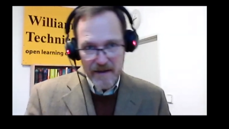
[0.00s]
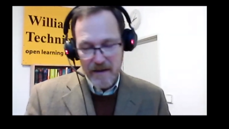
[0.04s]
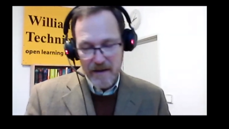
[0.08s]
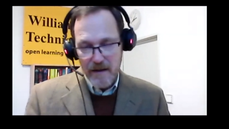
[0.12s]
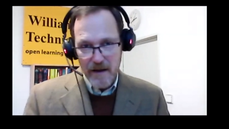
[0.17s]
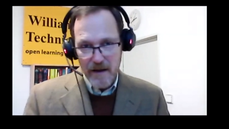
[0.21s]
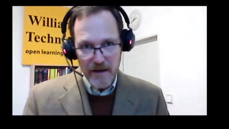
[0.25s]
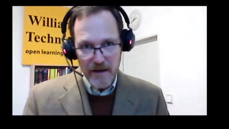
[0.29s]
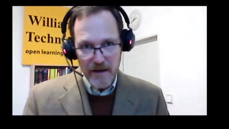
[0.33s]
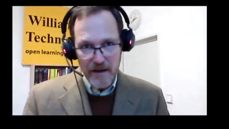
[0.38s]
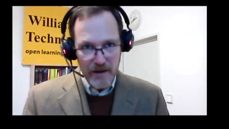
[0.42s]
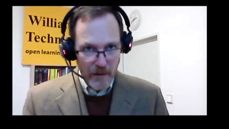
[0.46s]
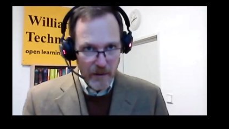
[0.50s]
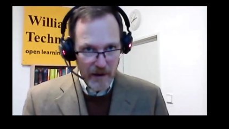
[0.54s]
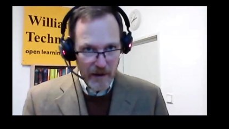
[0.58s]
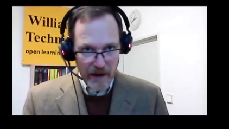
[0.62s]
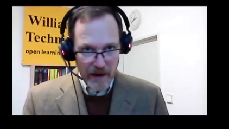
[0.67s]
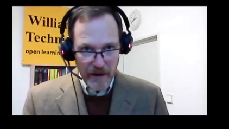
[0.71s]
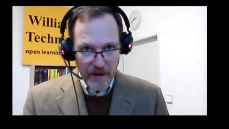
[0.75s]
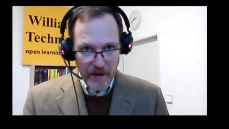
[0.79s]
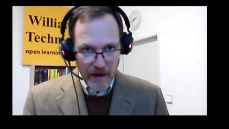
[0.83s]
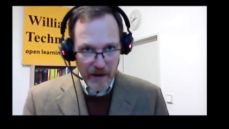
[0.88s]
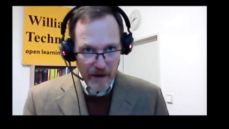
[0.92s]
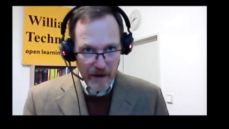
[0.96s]
cost you
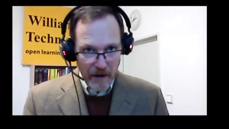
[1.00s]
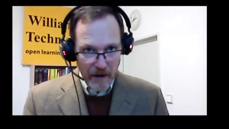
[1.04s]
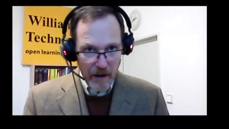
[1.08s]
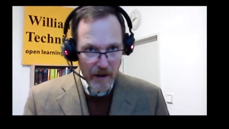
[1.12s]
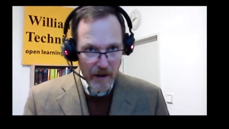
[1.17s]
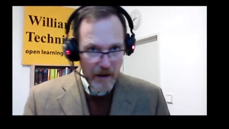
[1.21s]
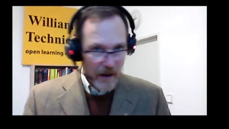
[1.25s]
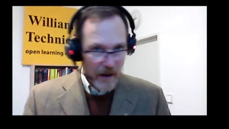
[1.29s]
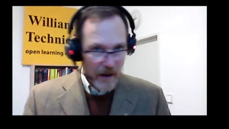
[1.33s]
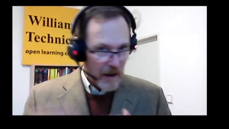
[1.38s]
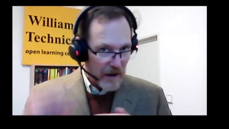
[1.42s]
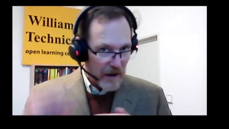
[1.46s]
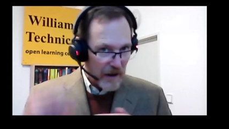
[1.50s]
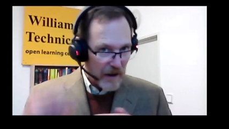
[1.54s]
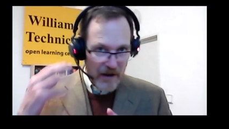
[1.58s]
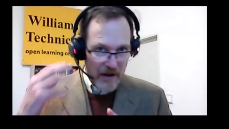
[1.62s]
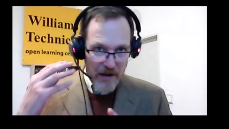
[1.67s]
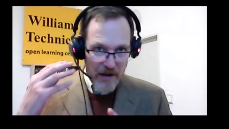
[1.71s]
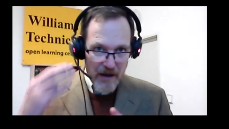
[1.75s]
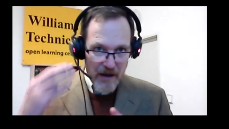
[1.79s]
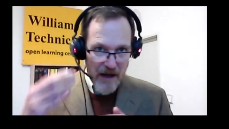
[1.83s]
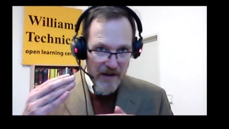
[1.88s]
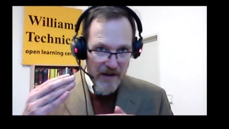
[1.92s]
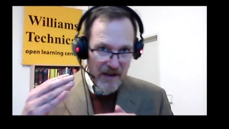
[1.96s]
anything.
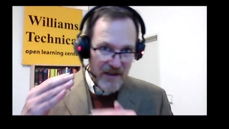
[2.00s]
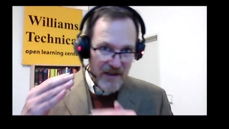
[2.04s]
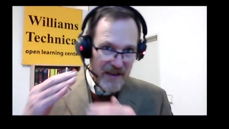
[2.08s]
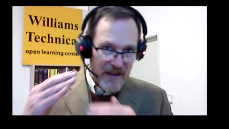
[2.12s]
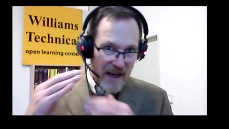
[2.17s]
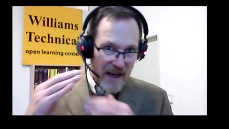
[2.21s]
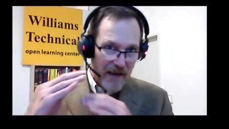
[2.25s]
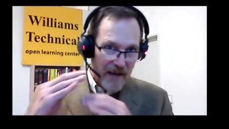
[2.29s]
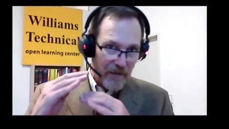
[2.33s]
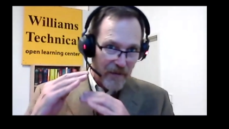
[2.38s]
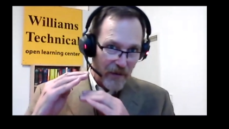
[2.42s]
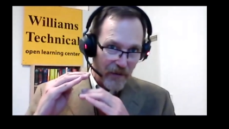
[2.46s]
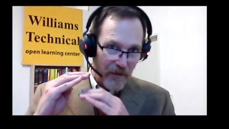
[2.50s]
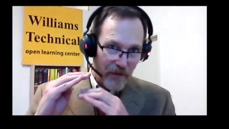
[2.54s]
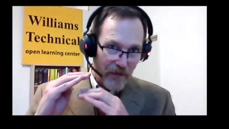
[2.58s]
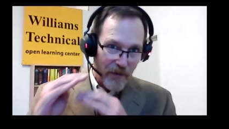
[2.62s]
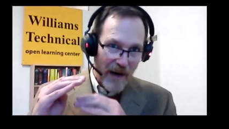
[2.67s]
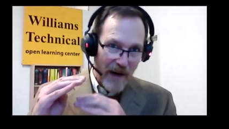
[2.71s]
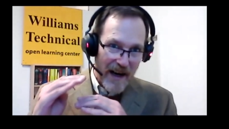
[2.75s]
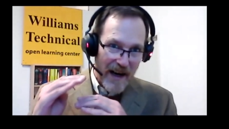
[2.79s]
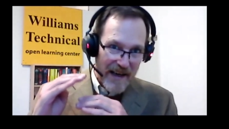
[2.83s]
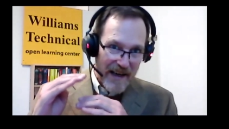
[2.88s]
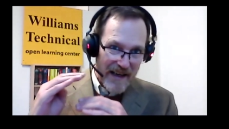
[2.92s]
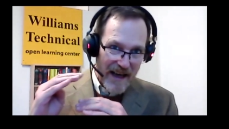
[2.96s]
And you set it for
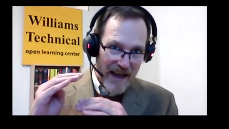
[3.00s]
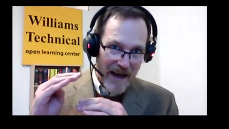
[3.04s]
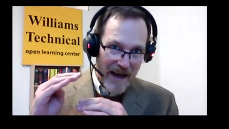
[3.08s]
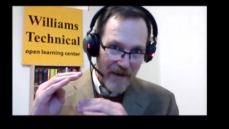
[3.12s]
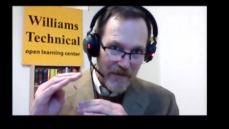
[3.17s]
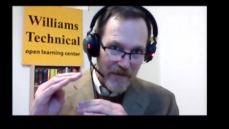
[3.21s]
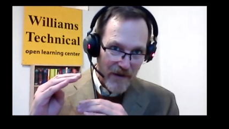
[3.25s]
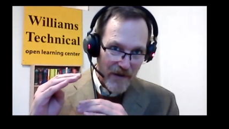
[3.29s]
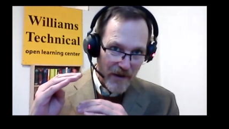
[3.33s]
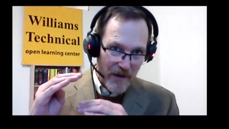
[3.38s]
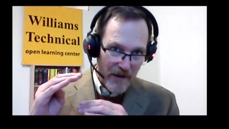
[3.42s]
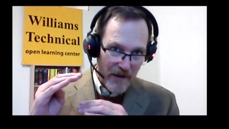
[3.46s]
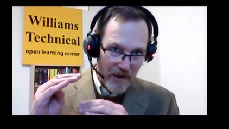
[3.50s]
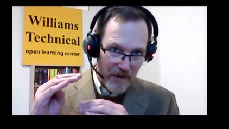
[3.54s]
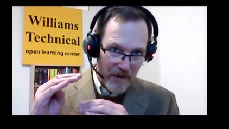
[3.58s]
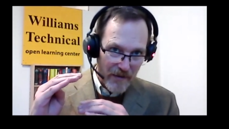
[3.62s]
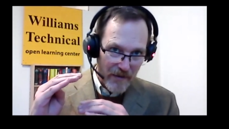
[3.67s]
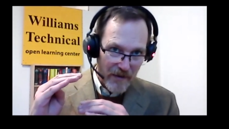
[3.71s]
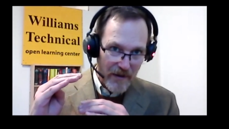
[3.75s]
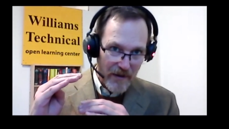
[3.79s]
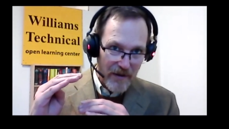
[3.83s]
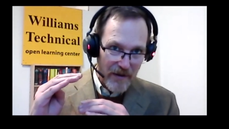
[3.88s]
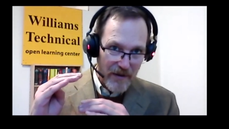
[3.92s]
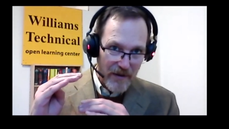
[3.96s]
Friday
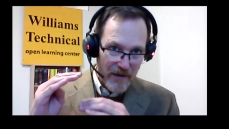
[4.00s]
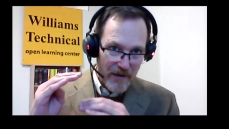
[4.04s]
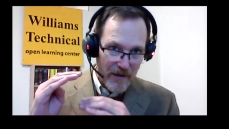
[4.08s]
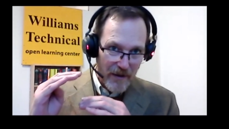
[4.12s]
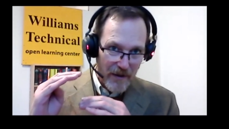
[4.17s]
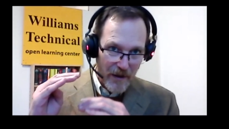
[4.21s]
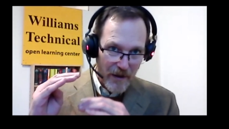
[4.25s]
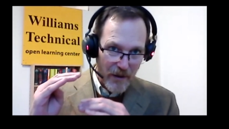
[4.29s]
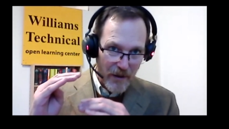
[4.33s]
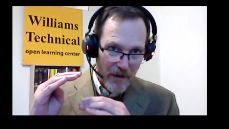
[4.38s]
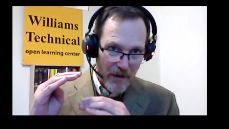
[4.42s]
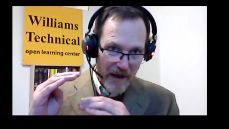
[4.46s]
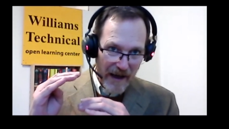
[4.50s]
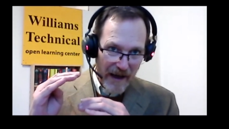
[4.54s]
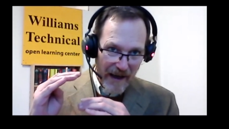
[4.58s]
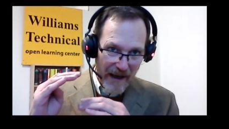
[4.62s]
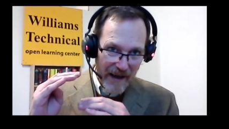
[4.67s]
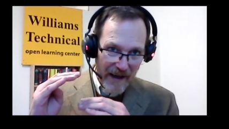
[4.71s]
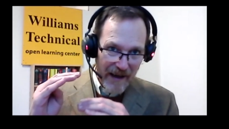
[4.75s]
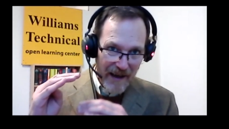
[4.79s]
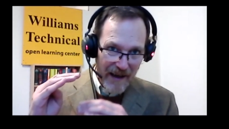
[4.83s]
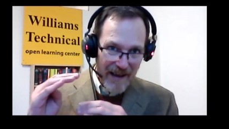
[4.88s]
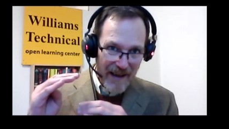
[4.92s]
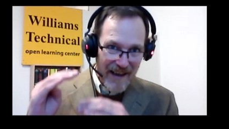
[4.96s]
afternoons,
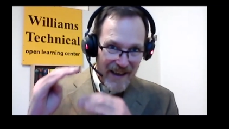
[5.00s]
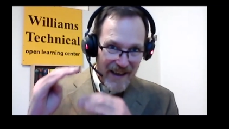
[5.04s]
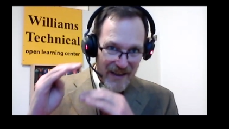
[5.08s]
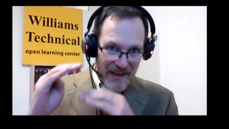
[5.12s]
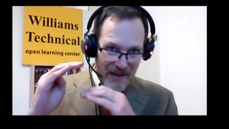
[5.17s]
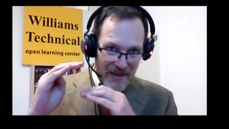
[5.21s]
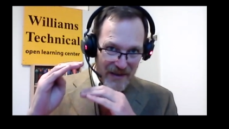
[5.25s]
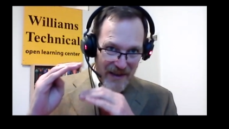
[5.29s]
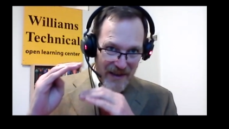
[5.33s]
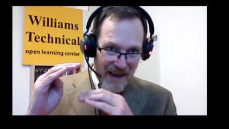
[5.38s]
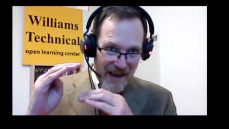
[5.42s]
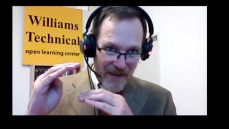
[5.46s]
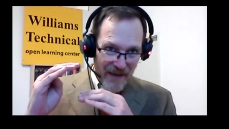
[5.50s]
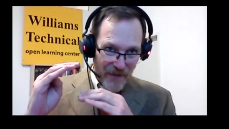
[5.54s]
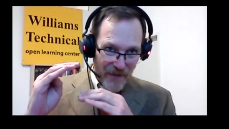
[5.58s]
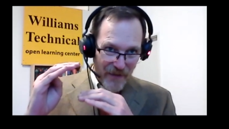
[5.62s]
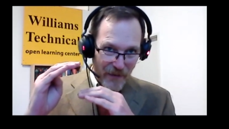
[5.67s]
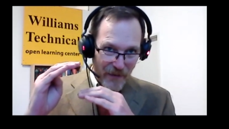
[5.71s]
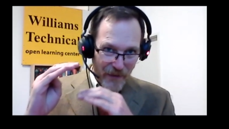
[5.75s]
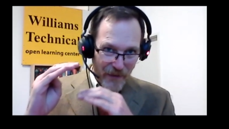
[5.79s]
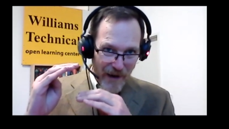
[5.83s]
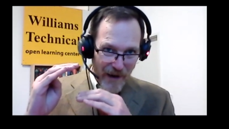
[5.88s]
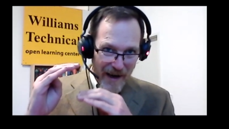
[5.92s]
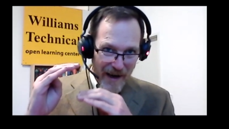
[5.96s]
okay? You set it for
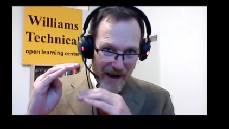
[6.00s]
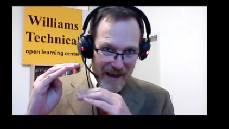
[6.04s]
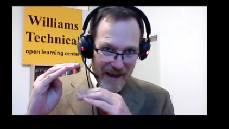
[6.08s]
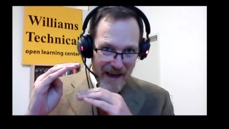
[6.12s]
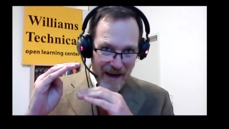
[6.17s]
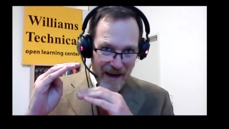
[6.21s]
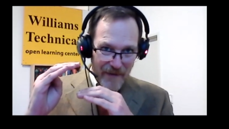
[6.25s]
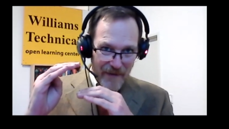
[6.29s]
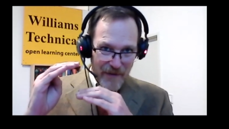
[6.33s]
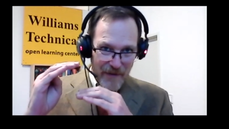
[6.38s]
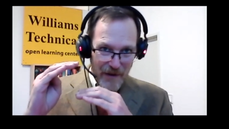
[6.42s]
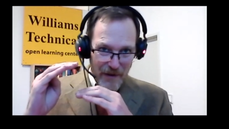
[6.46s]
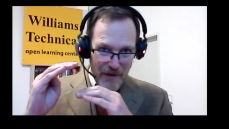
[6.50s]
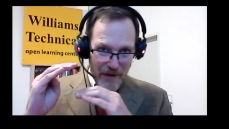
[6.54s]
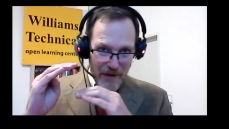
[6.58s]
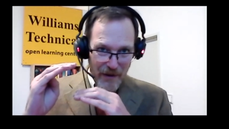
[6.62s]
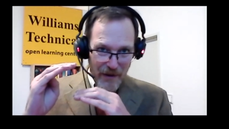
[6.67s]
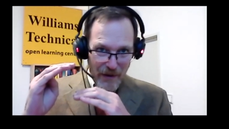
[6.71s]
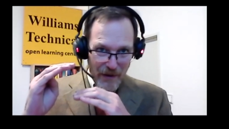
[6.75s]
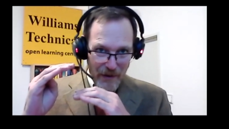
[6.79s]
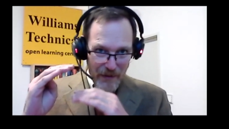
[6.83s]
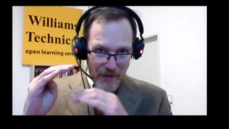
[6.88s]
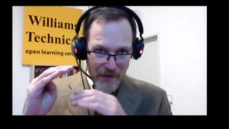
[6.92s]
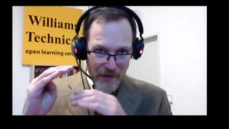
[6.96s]
Friday
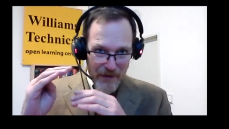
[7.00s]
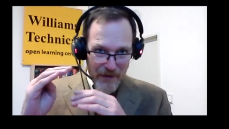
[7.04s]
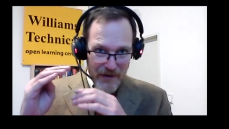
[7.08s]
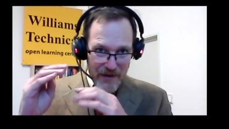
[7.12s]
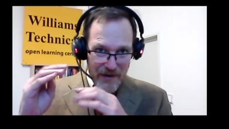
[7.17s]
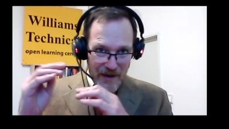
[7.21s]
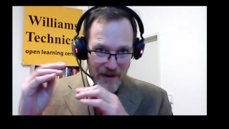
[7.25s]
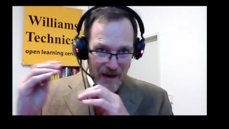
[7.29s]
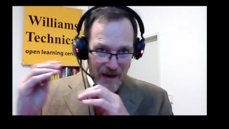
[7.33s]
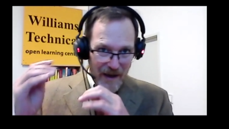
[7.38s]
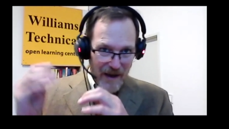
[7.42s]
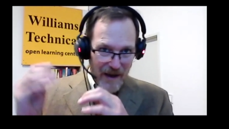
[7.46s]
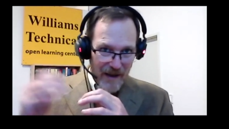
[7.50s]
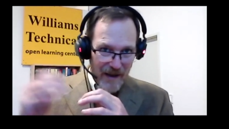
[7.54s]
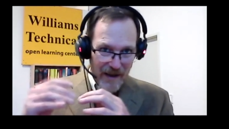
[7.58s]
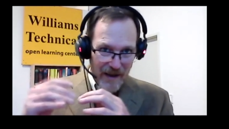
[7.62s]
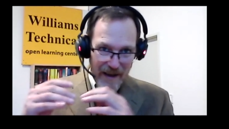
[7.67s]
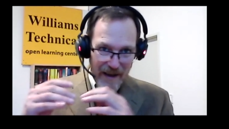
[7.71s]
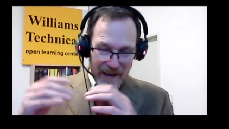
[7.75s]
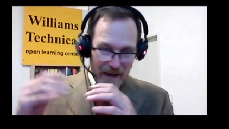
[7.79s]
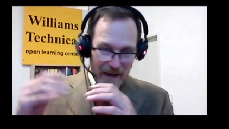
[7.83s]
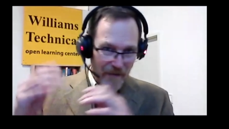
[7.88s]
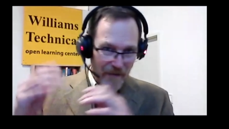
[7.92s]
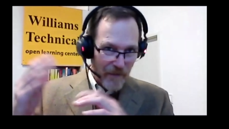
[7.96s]
afternoons,
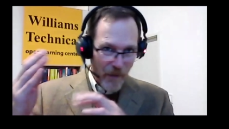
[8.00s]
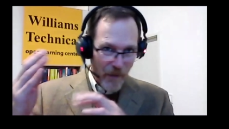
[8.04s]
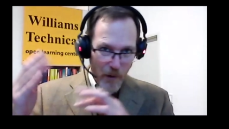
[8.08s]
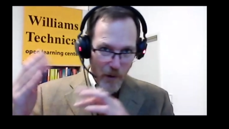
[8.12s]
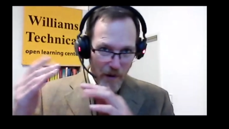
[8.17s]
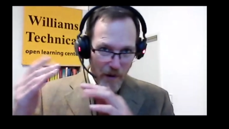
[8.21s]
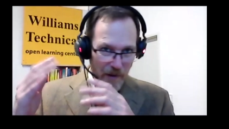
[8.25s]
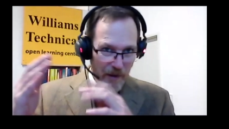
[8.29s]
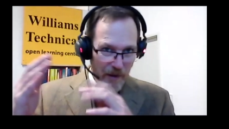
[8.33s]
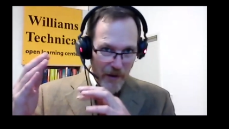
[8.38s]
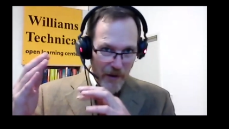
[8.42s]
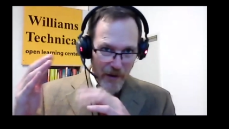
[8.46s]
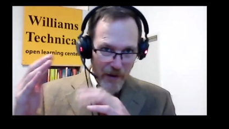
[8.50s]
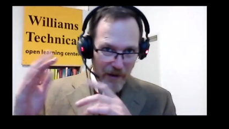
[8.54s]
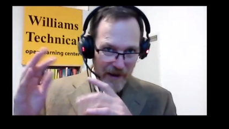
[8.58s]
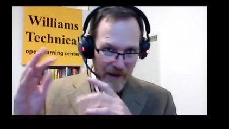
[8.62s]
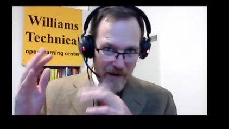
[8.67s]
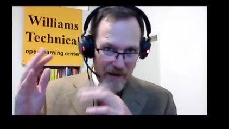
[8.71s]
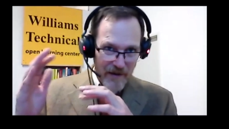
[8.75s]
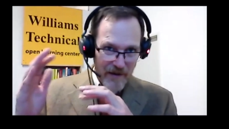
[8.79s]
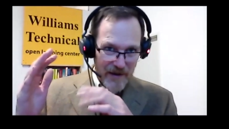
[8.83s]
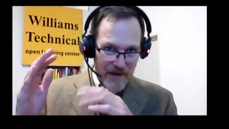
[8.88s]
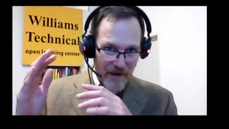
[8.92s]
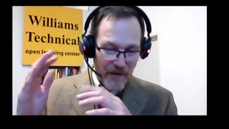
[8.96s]
like at
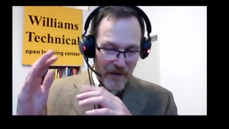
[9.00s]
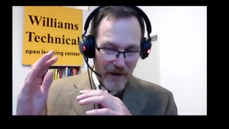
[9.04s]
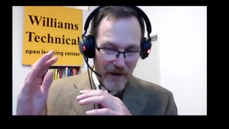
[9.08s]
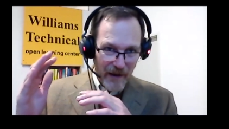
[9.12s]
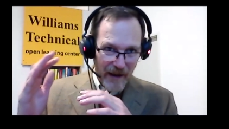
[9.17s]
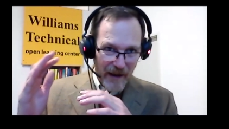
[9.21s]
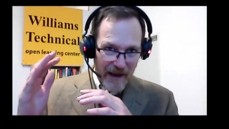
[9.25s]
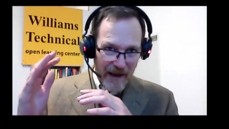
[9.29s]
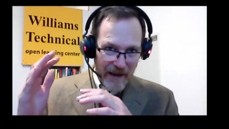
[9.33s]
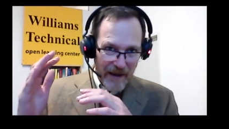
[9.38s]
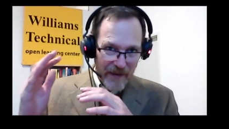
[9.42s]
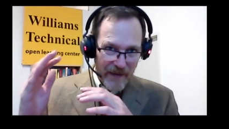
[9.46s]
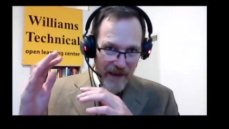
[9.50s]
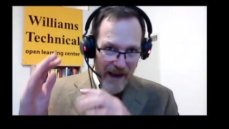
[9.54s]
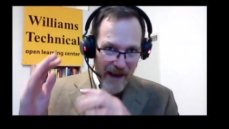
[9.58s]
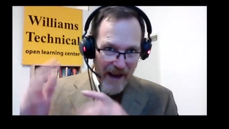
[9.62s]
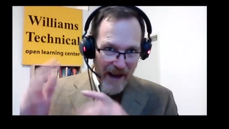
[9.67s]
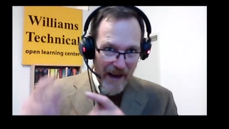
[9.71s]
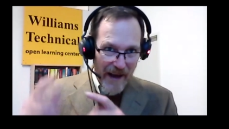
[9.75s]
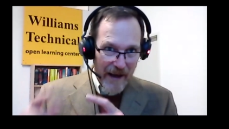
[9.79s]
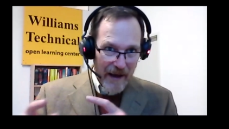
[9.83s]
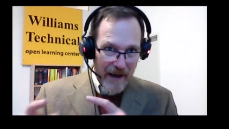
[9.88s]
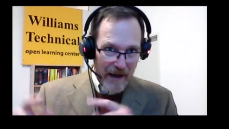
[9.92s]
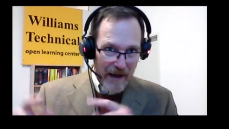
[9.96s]
4:30 or something like
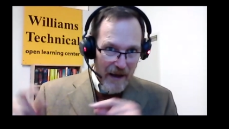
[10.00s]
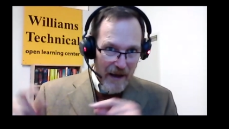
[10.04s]
that.